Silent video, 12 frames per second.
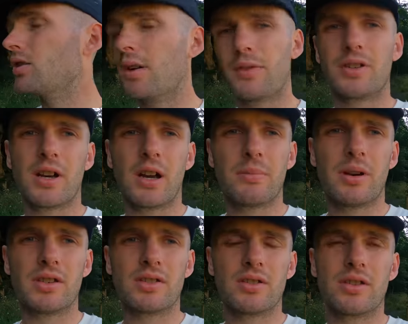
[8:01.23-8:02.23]
tougher tire
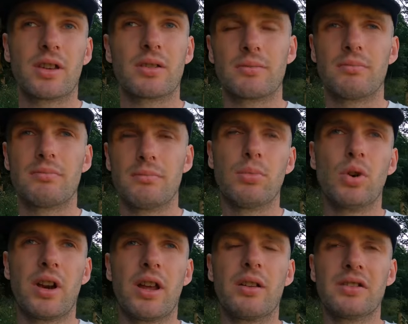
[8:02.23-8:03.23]
pressures, like
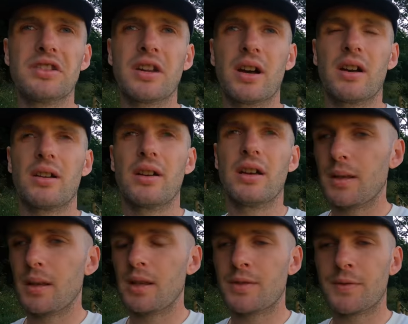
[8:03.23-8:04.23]
more air in the tire.
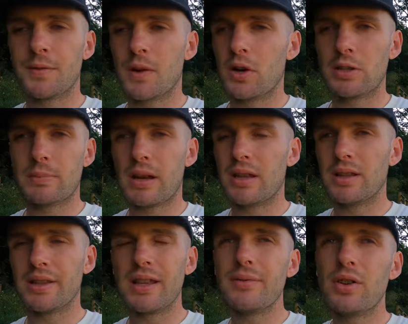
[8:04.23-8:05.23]
As far as my
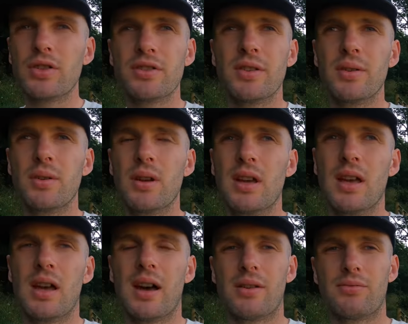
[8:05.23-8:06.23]
levers too,
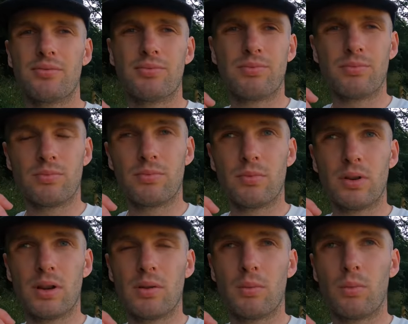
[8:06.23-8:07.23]
I
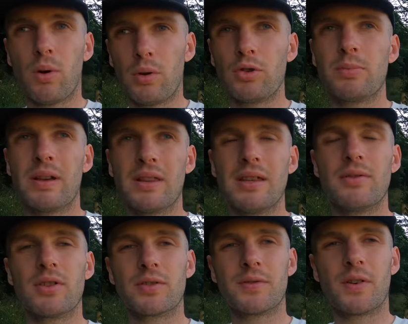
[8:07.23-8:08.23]
wound my
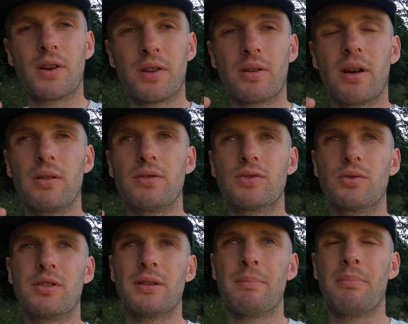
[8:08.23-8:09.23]
levers further out
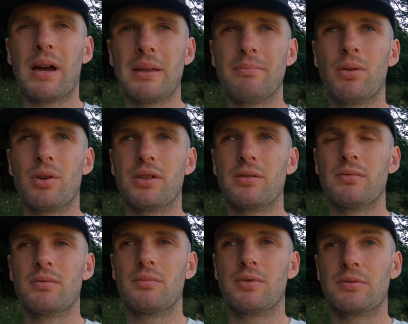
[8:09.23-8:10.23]
so that the bite point
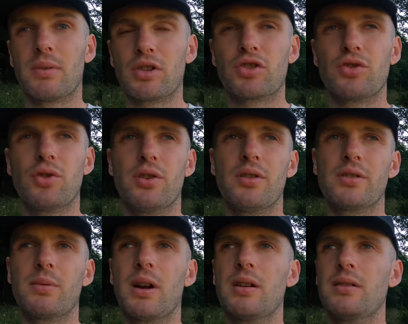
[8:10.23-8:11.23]
was much sooner
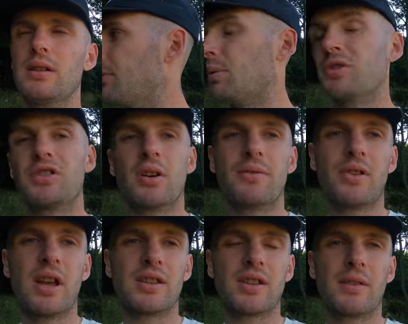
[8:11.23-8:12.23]
as well. It was a tough
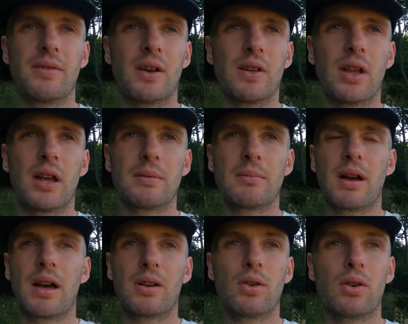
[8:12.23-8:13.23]
race. I felt like
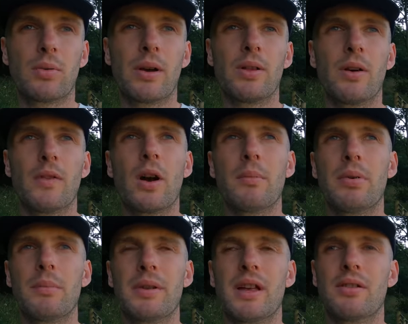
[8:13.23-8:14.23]
I got quite a lot of arm
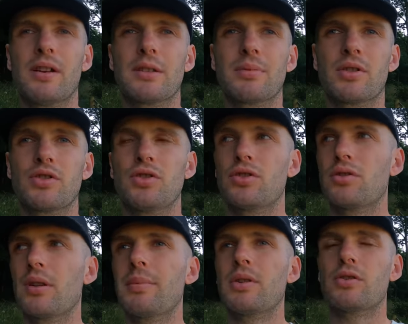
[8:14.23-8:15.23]
pump at that race, because you're
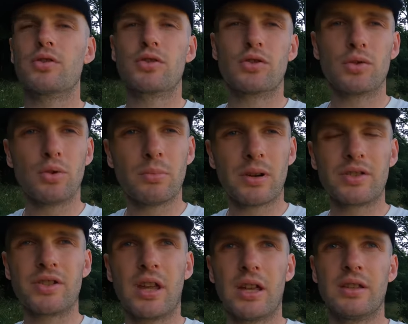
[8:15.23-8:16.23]
gripping on so
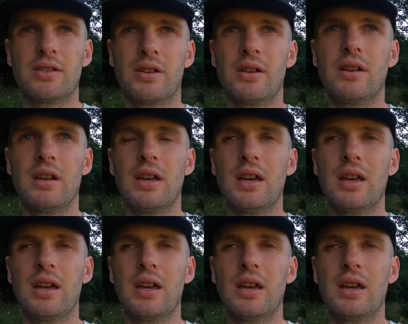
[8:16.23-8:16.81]
much tighter